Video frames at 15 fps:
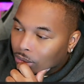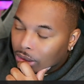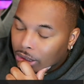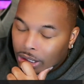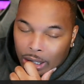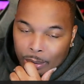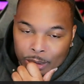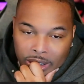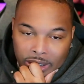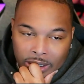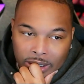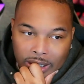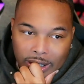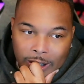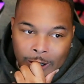yeah, I
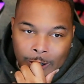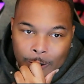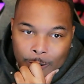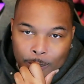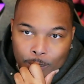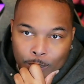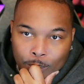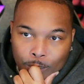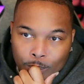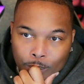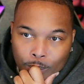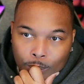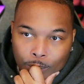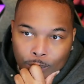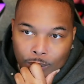mean,
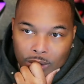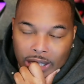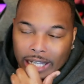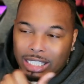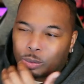like